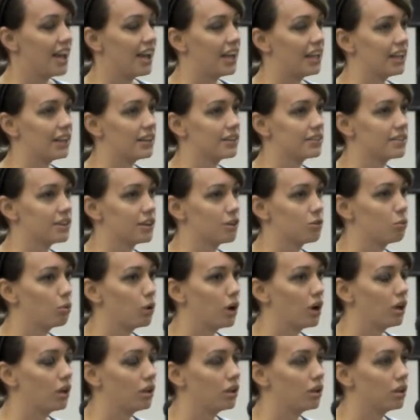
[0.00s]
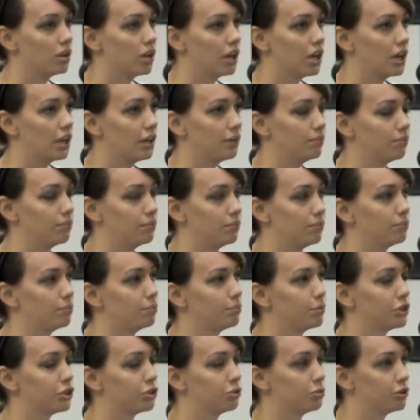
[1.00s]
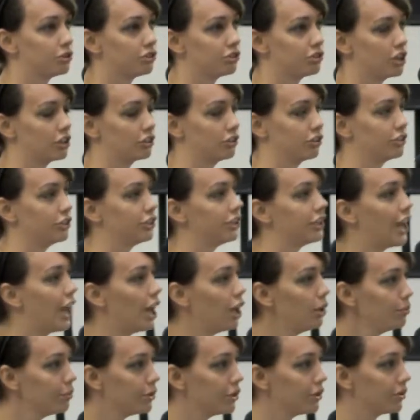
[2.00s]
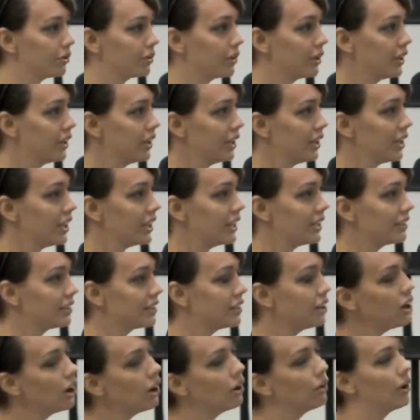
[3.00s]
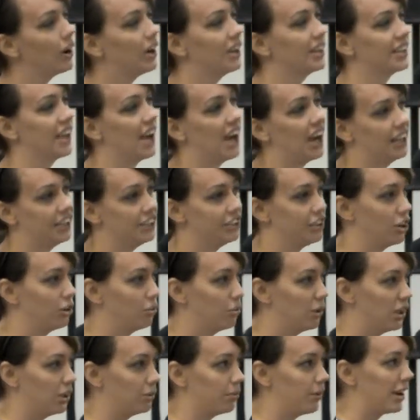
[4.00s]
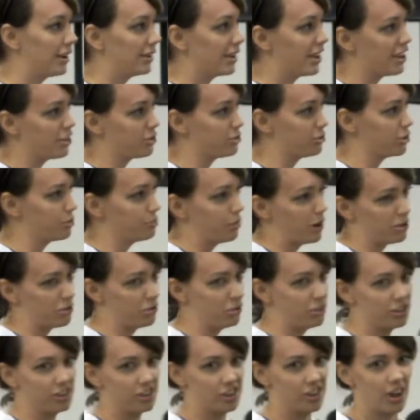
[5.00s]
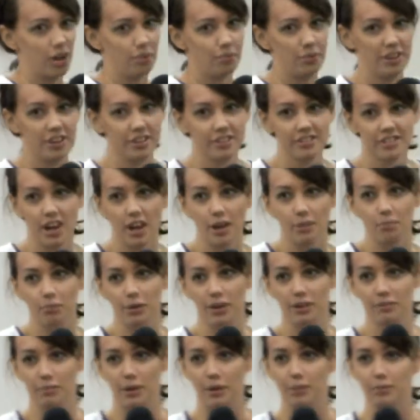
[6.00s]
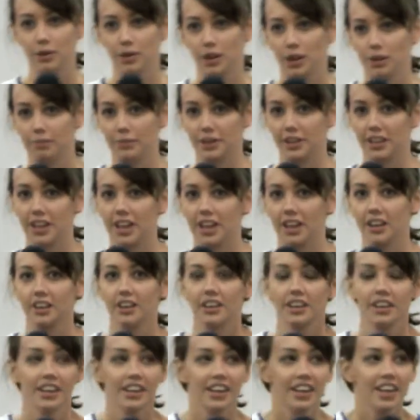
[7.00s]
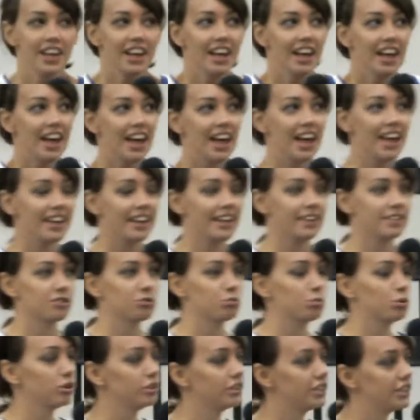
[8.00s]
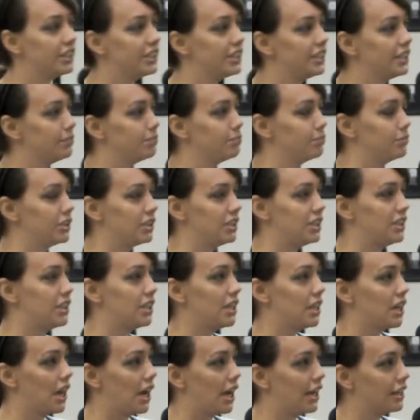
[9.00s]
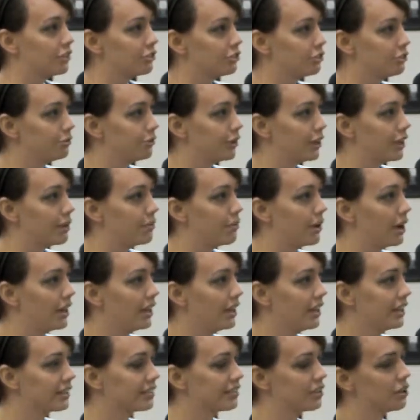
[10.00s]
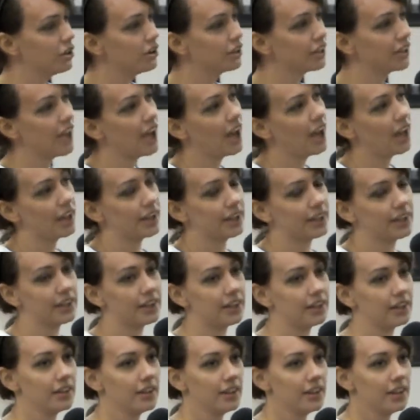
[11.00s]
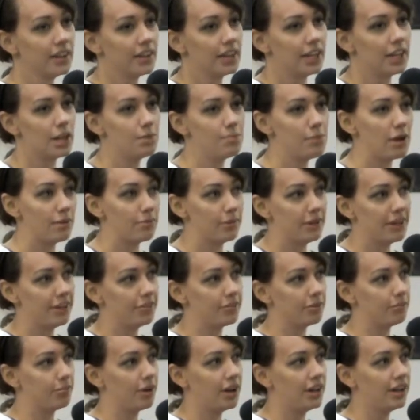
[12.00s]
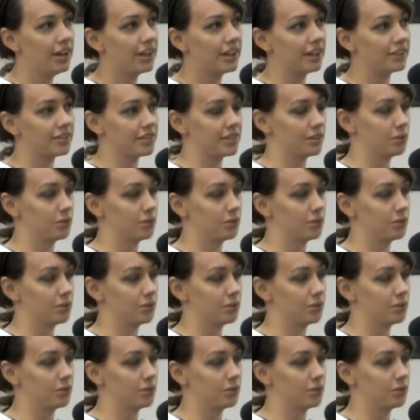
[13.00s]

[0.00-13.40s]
And I said, well, but the witch doctor can help you. And he said, oh, well, yeah, you know, well, my case was special. He can help me this time, but maybe he'll help me again. And I said, well, did he ask you for any money? And he said, oh, yeah, he made me give him money. And I